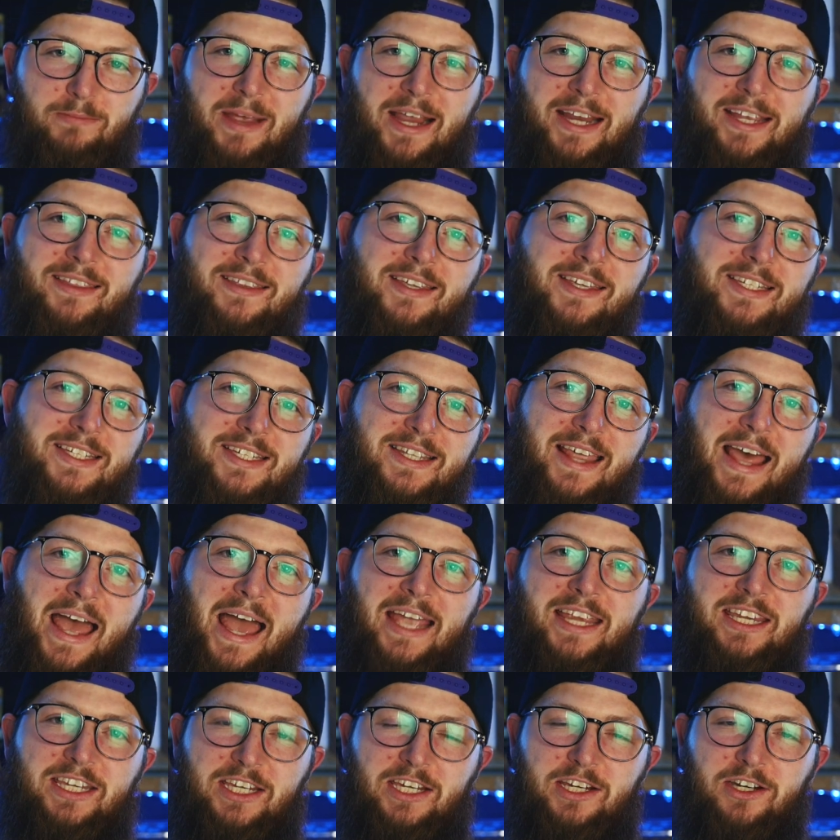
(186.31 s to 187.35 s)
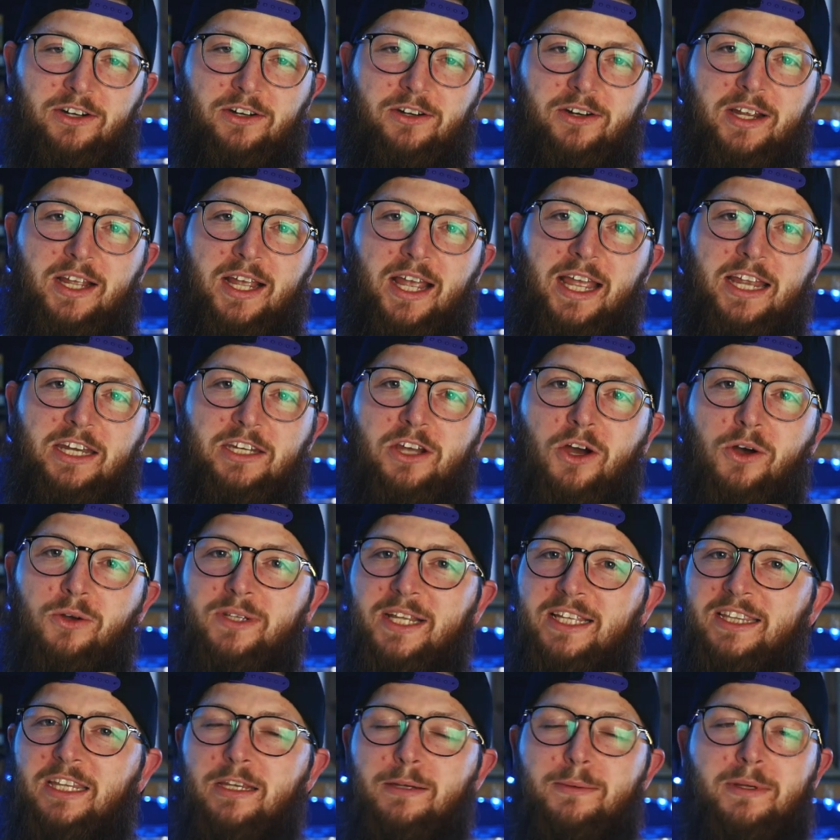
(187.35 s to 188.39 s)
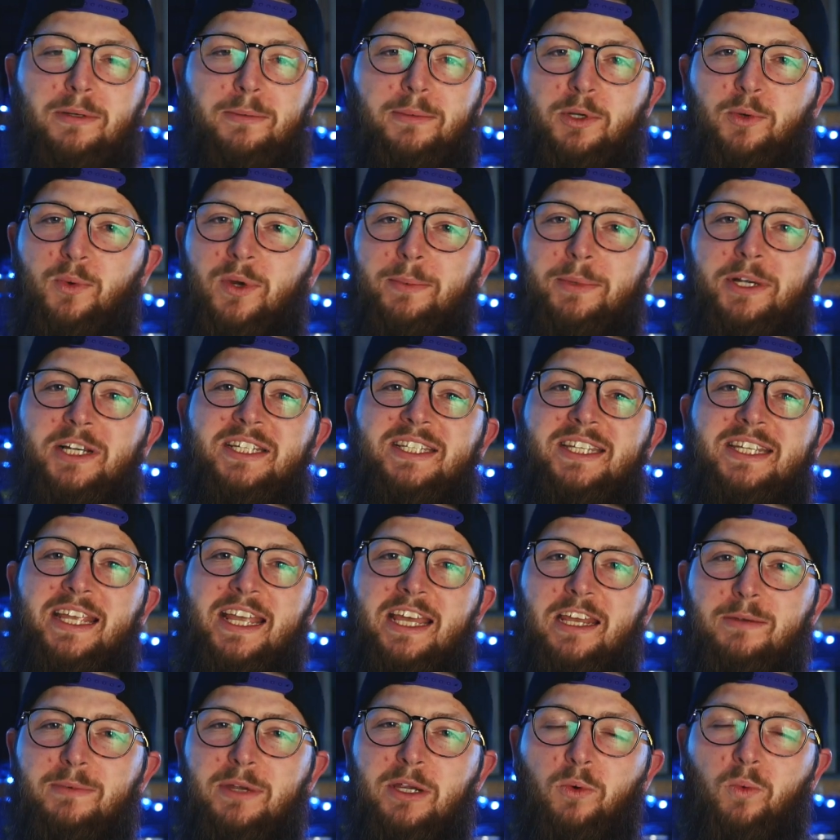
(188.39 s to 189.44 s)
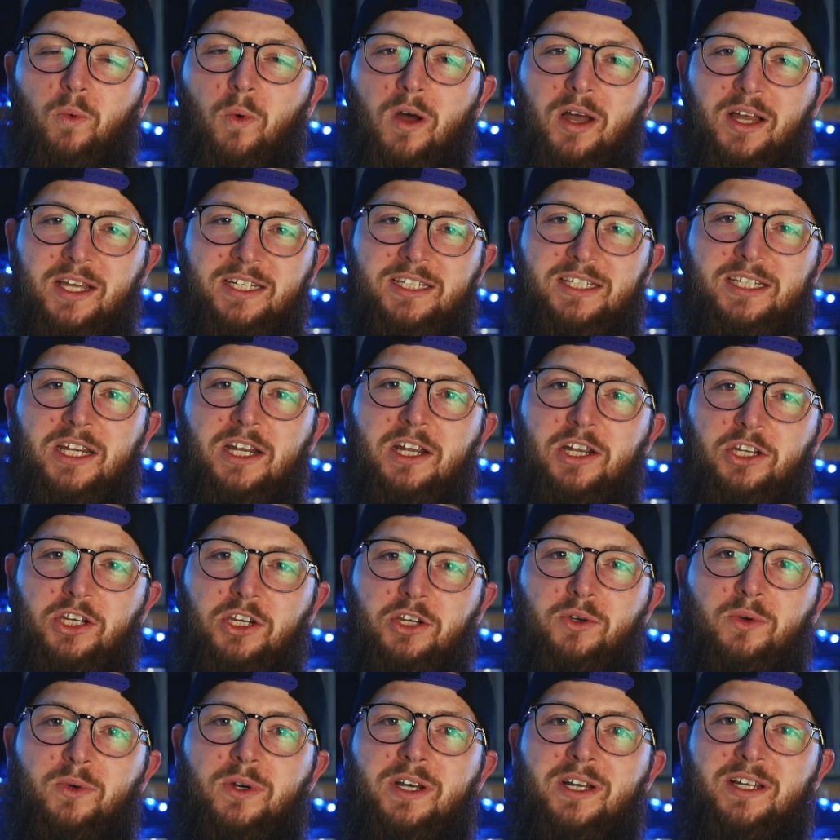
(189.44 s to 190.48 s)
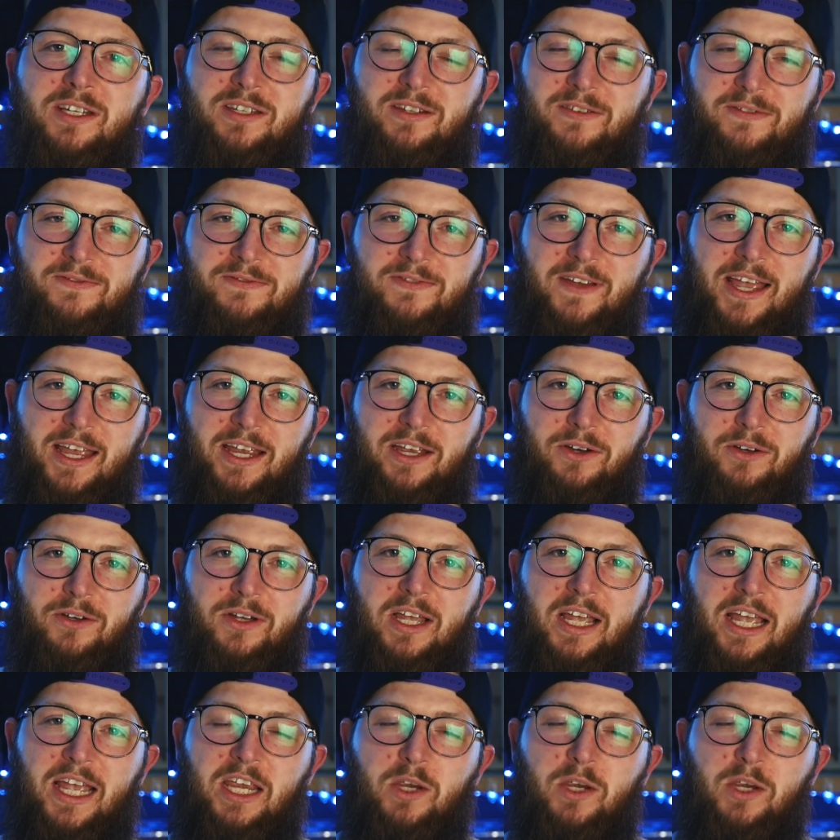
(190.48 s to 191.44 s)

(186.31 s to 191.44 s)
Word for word: Make this that year, and don't let the enemy win, because the enemy wants you to fail.